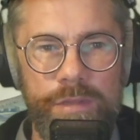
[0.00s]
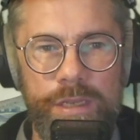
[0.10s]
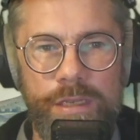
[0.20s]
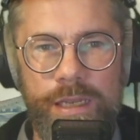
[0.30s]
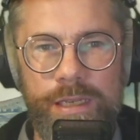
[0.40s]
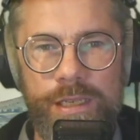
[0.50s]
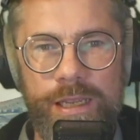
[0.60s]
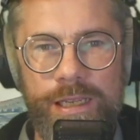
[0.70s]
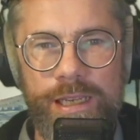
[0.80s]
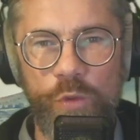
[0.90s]
It's
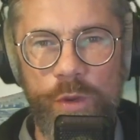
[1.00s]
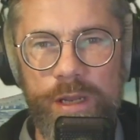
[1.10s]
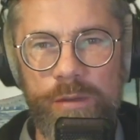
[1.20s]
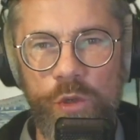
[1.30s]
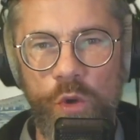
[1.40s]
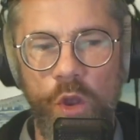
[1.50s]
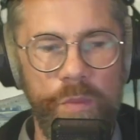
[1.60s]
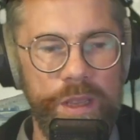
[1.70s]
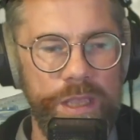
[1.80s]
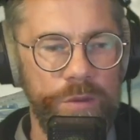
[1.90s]
this great trauma
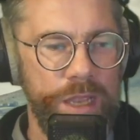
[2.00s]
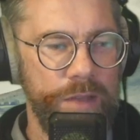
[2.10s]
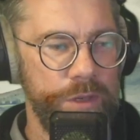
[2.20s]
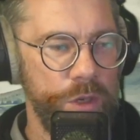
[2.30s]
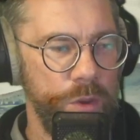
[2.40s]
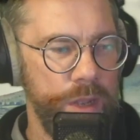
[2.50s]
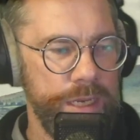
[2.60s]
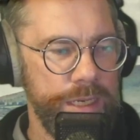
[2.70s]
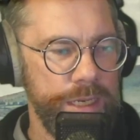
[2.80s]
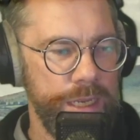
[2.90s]
that we haven't
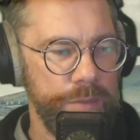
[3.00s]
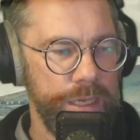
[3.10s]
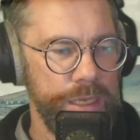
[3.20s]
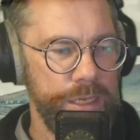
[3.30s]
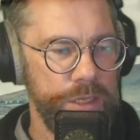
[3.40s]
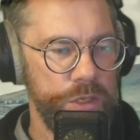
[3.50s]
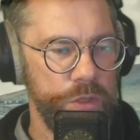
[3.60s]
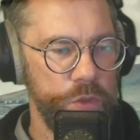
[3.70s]
quite managed to